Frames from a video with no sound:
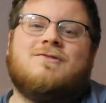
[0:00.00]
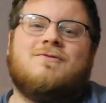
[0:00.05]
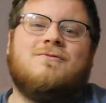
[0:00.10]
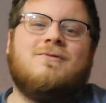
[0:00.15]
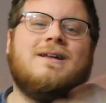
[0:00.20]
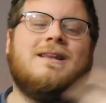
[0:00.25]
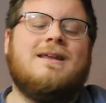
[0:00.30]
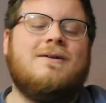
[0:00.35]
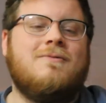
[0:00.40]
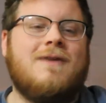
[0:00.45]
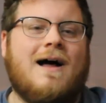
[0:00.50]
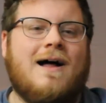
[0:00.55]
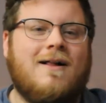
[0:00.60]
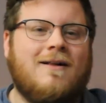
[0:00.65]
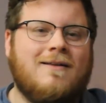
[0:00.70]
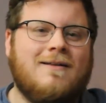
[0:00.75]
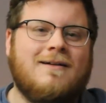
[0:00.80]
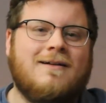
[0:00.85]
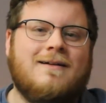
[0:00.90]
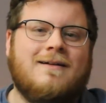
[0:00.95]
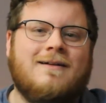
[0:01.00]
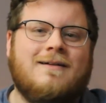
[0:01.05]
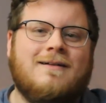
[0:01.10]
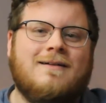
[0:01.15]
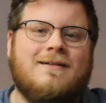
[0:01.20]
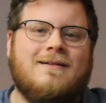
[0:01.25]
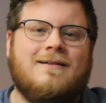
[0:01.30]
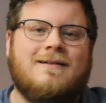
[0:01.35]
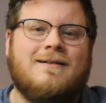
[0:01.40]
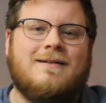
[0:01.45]
really well,
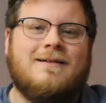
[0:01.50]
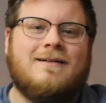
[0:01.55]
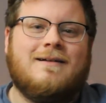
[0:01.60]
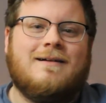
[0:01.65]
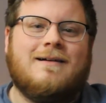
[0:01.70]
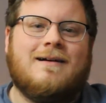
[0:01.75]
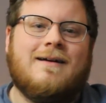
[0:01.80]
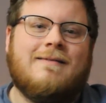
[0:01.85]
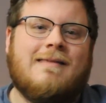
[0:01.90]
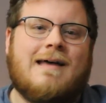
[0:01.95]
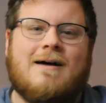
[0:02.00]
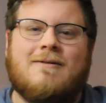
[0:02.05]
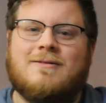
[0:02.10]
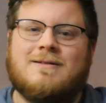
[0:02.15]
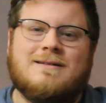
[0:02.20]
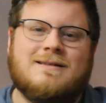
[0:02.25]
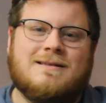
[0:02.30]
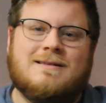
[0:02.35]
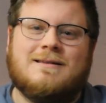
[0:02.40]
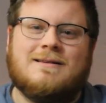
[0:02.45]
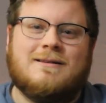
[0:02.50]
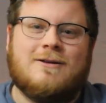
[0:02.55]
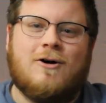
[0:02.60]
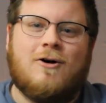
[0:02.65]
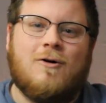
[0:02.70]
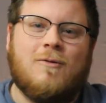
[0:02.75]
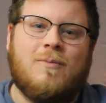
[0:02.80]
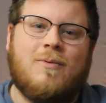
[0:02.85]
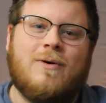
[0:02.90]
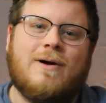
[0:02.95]
and that was the
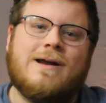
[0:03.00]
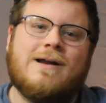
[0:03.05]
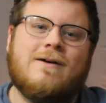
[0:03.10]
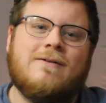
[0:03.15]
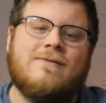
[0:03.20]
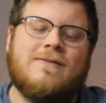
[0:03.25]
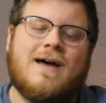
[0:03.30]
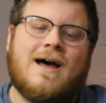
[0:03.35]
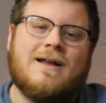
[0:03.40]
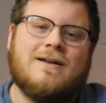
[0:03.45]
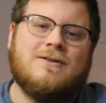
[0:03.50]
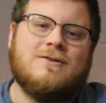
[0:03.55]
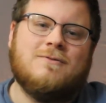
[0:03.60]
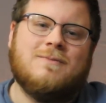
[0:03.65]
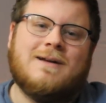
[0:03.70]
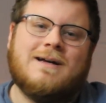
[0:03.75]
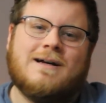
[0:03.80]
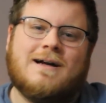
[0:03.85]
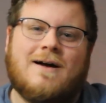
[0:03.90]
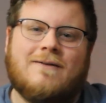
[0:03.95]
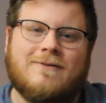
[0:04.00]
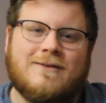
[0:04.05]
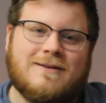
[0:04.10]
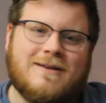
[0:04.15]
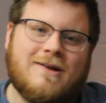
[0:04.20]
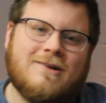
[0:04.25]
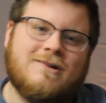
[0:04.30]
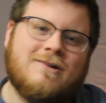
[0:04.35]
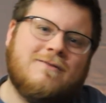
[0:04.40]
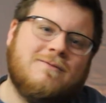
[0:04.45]
whole point of that two minute
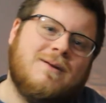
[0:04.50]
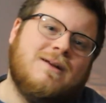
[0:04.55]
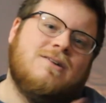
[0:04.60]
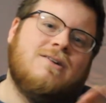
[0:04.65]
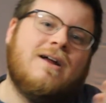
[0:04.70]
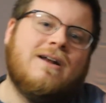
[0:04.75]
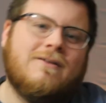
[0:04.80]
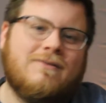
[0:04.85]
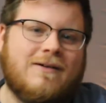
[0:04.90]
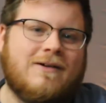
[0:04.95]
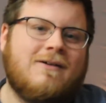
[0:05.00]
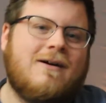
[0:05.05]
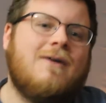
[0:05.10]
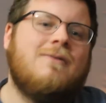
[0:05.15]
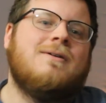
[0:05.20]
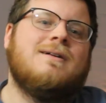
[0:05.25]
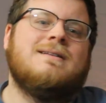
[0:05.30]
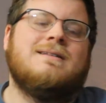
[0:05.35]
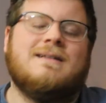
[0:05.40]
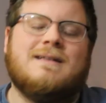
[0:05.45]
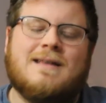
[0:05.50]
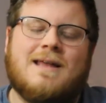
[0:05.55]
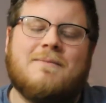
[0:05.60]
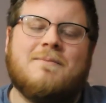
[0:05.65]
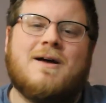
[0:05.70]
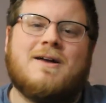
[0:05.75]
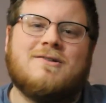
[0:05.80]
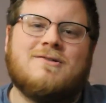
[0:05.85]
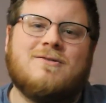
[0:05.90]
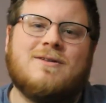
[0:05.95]
conversation of me trying to figure out what scene they
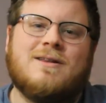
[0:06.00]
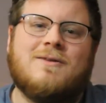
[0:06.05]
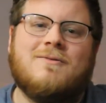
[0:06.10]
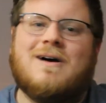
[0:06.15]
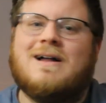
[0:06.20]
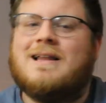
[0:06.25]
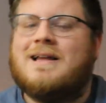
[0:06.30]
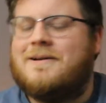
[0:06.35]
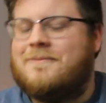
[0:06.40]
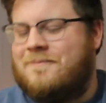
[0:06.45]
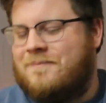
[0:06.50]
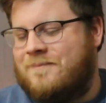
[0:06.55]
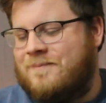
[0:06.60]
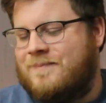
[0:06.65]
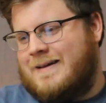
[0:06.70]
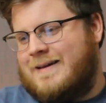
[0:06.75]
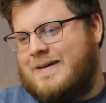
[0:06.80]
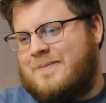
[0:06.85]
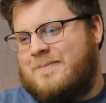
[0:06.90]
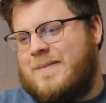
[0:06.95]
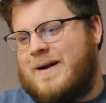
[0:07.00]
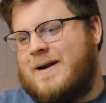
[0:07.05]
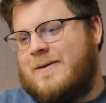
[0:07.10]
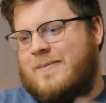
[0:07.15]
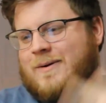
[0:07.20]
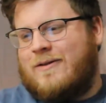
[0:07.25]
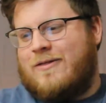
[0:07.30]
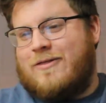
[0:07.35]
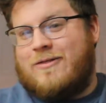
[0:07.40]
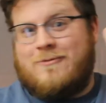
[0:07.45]
matched really well in. My
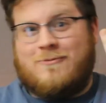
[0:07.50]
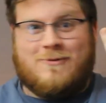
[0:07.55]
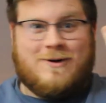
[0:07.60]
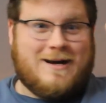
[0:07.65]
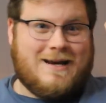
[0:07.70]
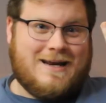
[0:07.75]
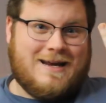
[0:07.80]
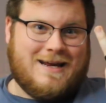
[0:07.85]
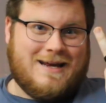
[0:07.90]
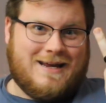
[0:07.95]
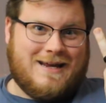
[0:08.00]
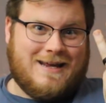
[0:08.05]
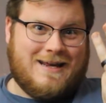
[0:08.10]
number three